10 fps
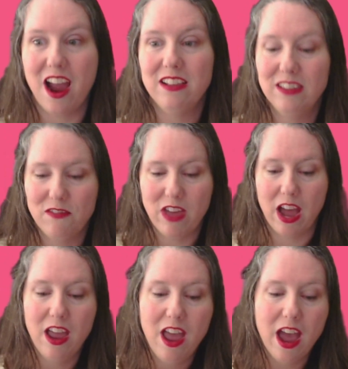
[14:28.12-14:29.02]
I love
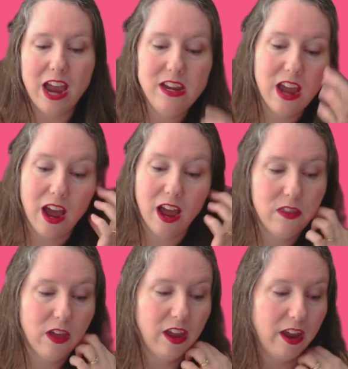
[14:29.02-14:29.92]
that. And yeah,
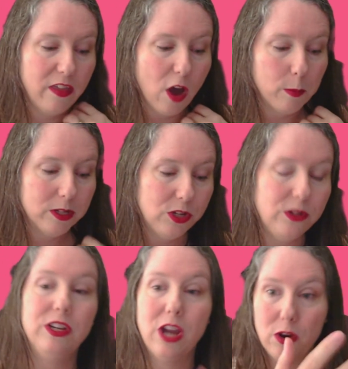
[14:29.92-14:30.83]
and the
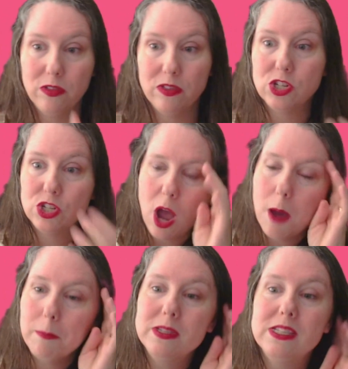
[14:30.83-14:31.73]
opportunity to go to the
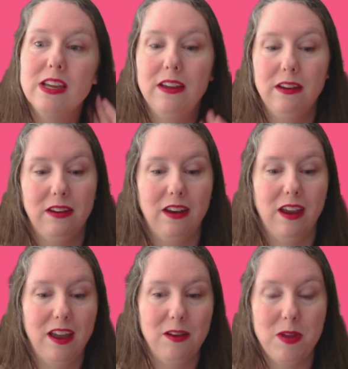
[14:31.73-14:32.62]
shops and
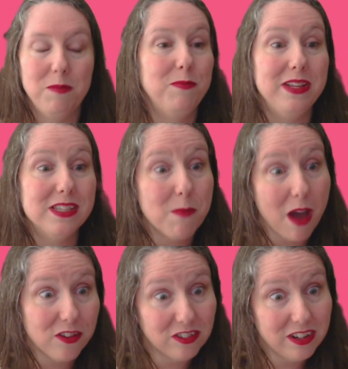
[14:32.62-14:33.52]
maybe meet some
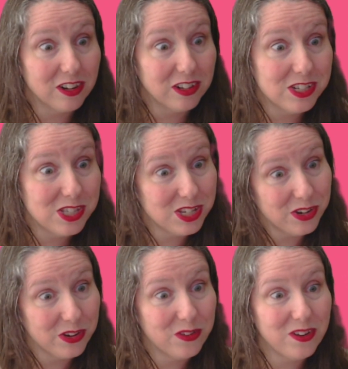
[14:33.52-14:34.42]
other knitters
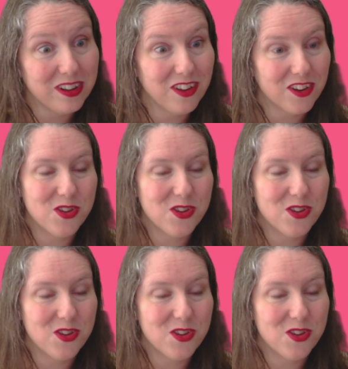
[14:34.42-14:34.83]
too along the